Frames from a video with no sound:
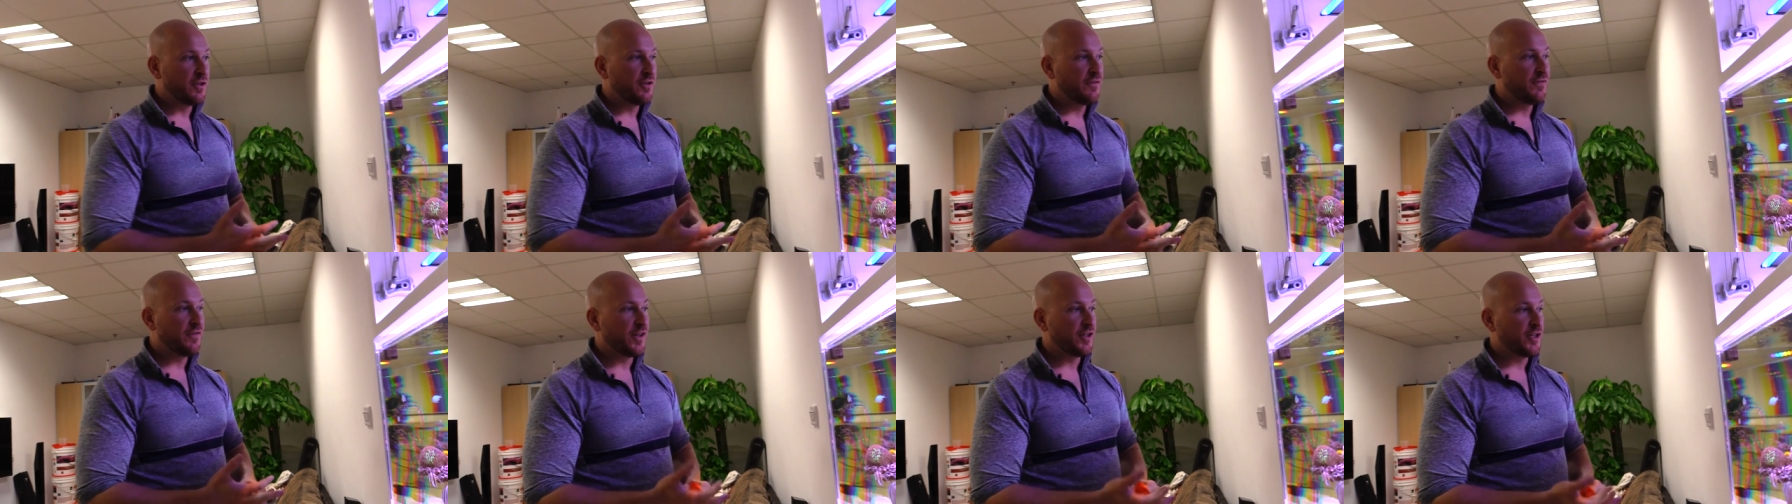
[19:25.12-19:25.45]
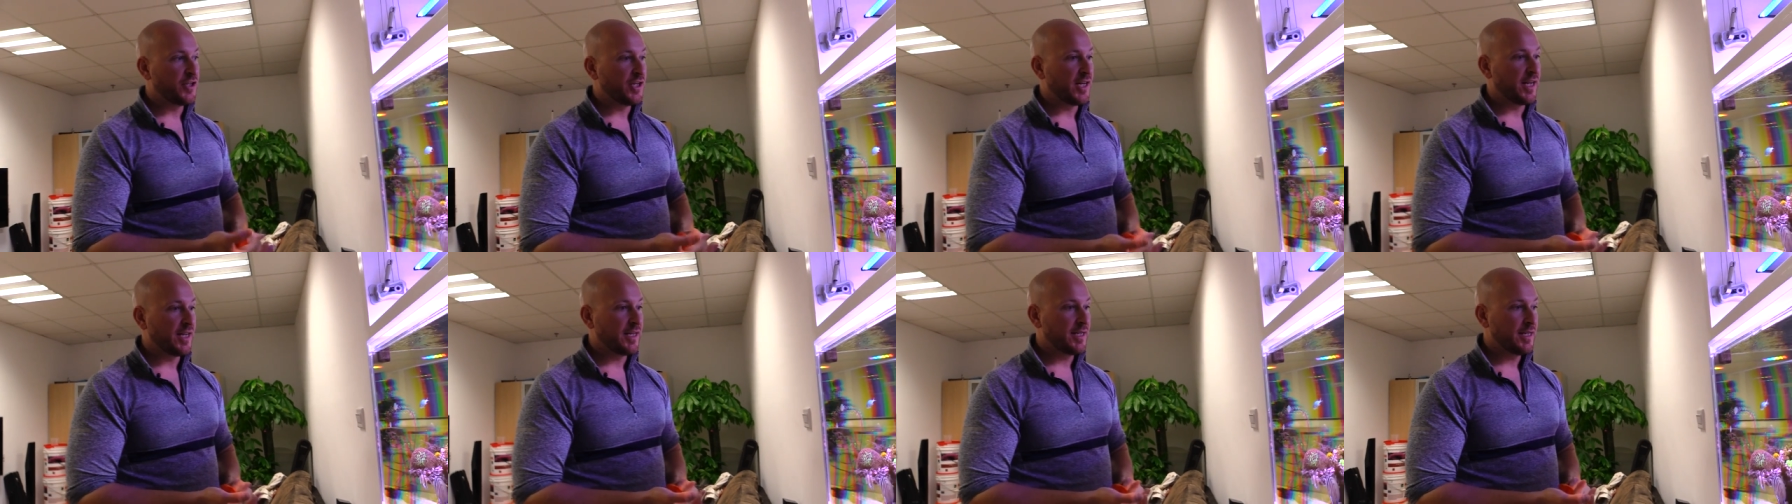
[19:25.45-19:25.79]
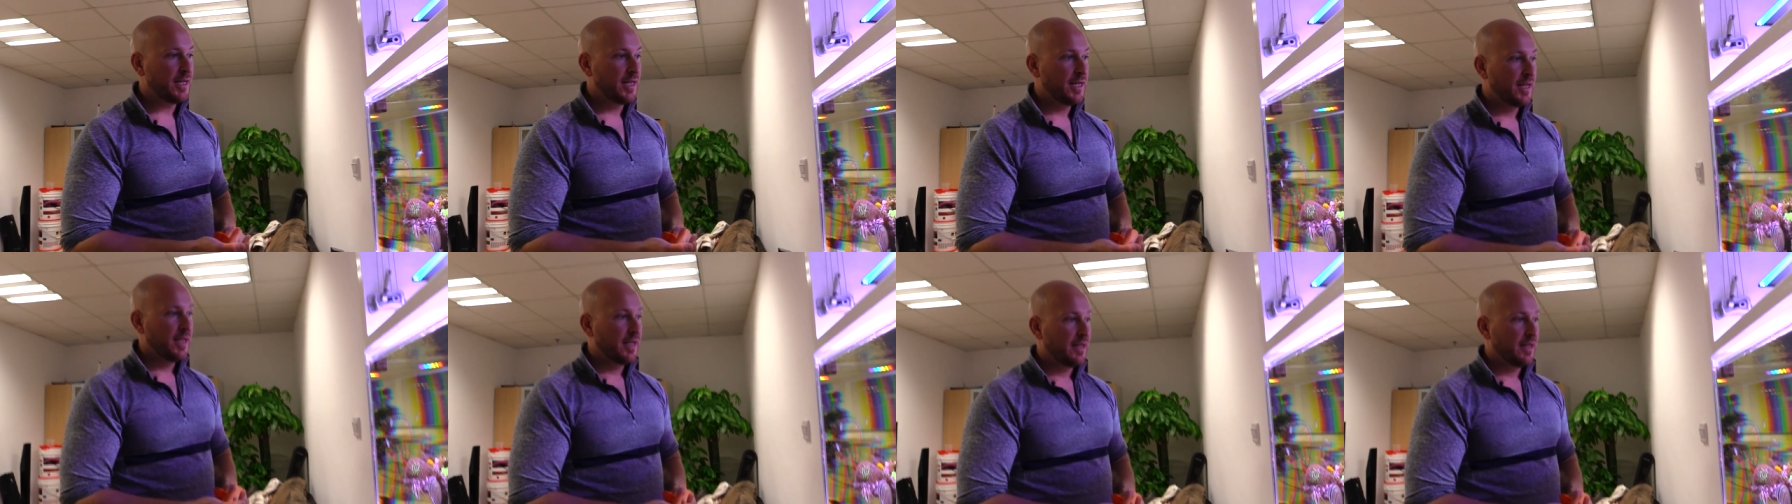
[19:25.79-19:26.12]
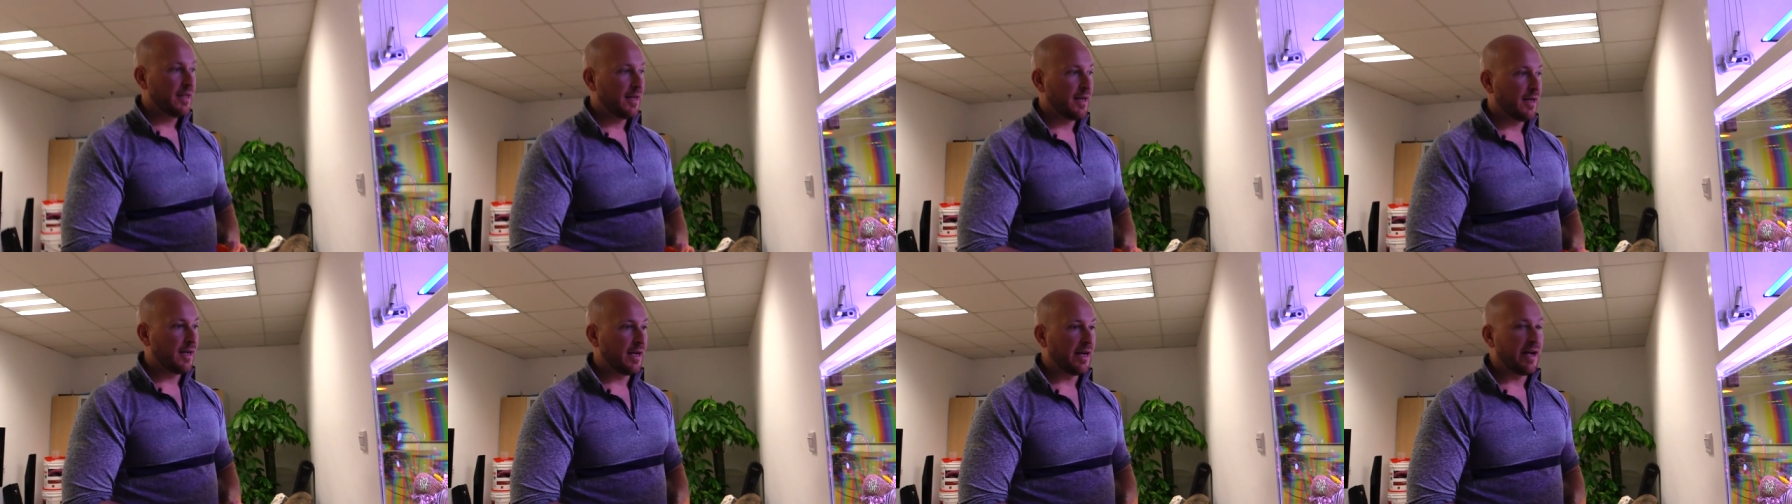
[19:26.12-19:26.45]
fish in.
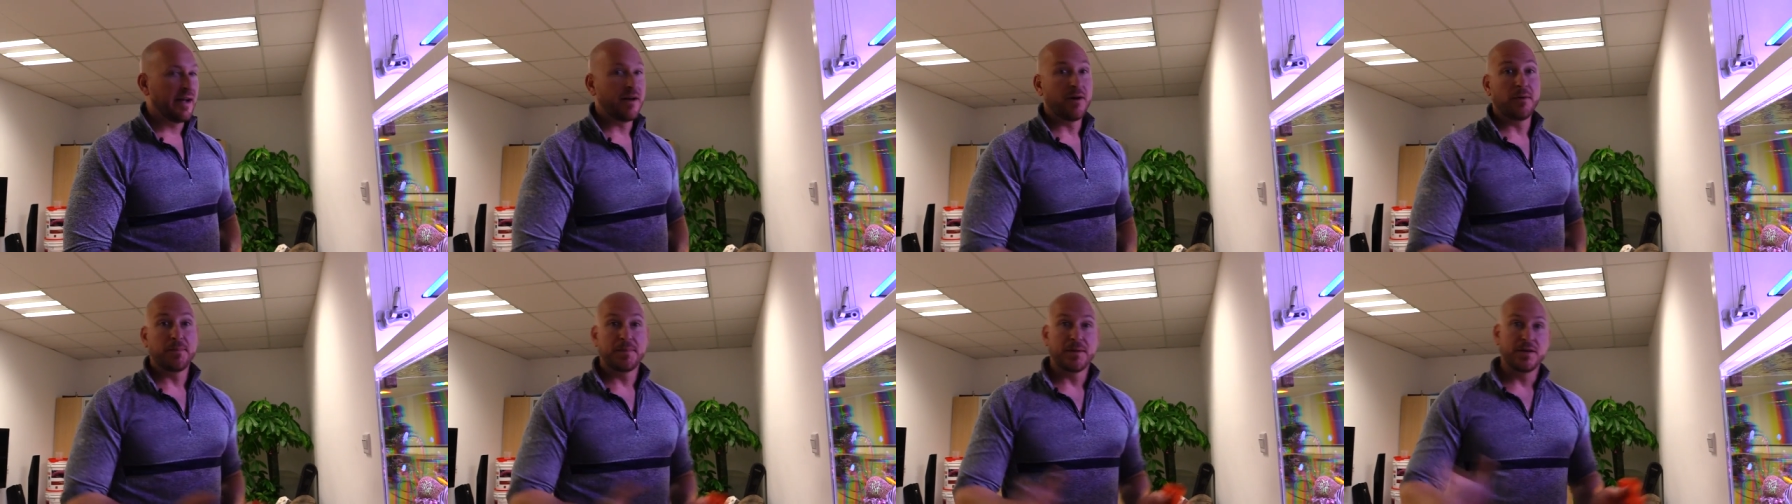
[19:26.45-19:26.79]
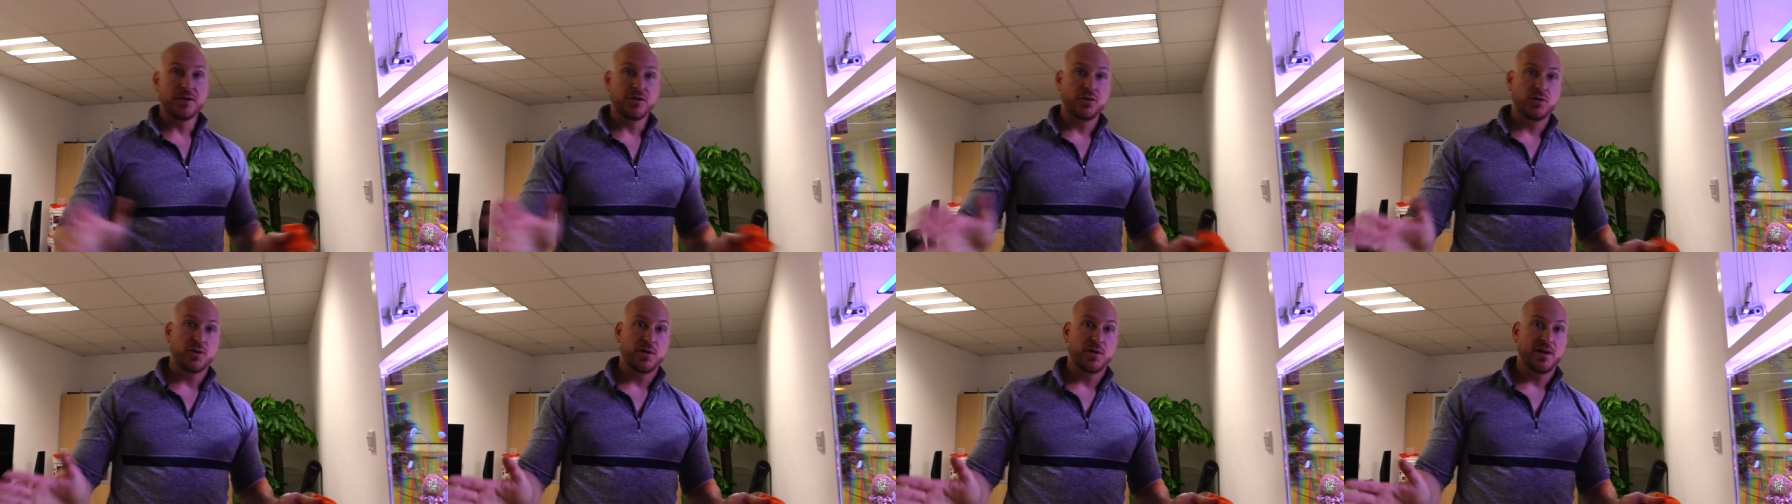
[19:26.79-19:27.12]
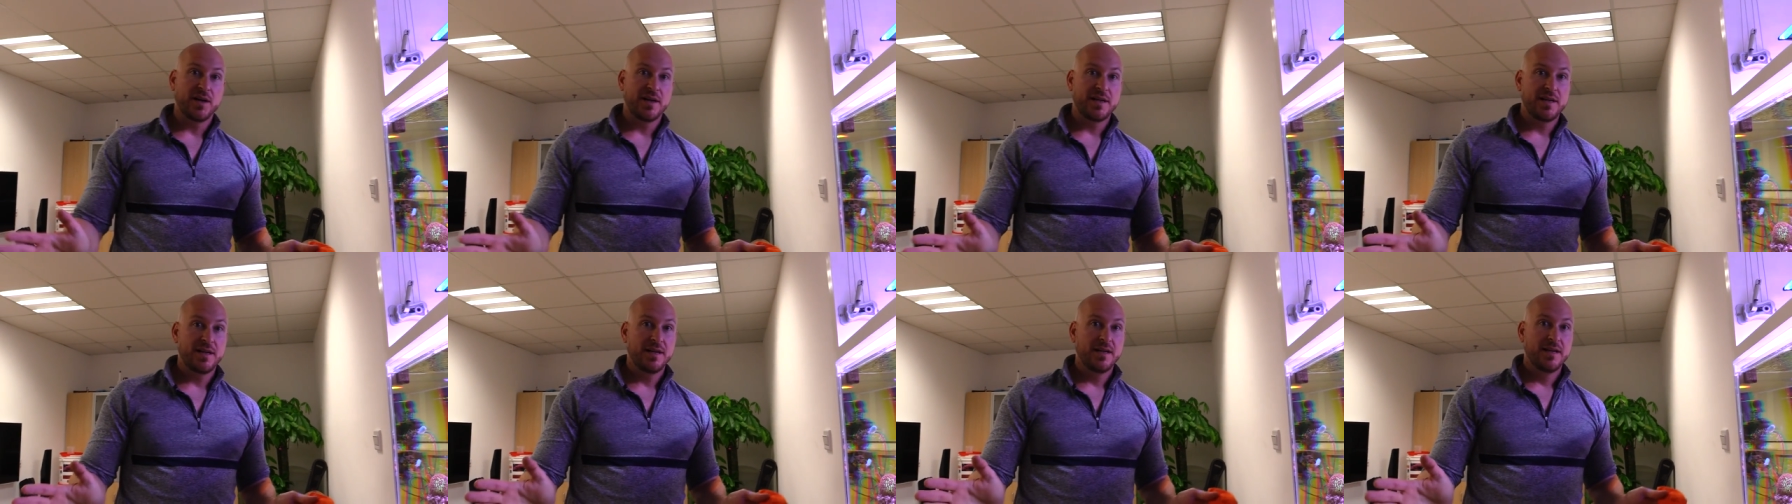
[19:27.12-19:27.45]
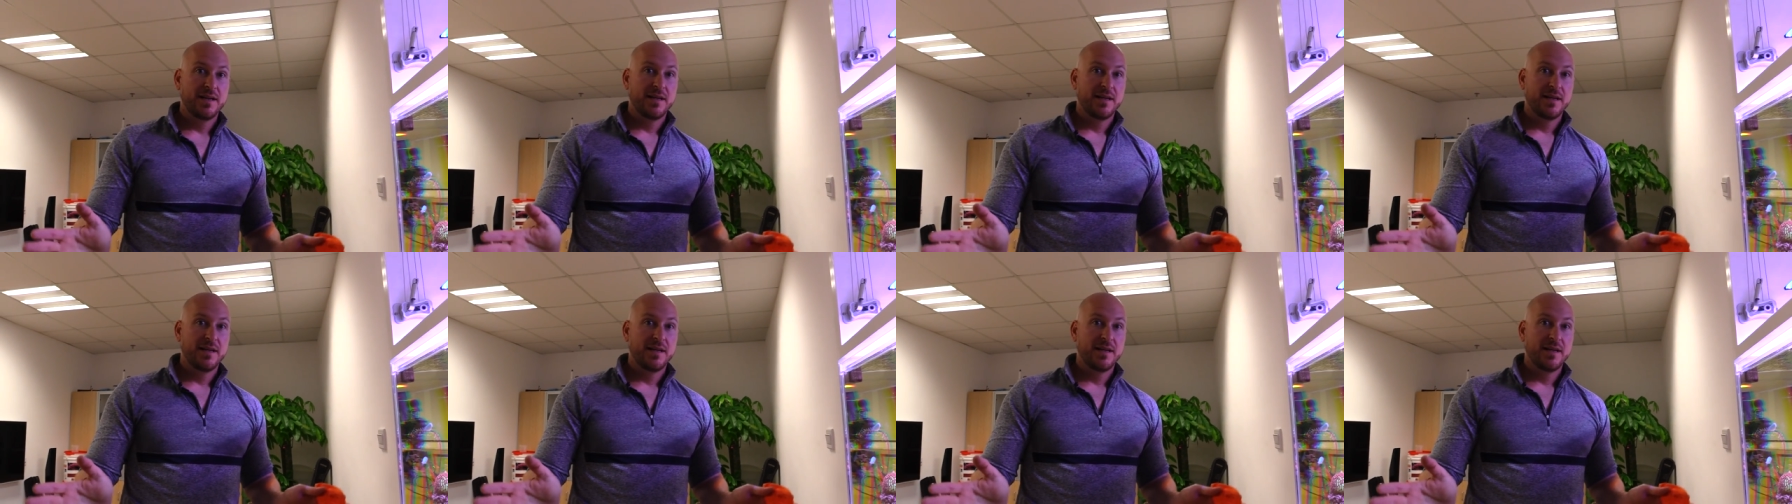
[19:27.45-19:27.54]
Uh, I hope you enjoyed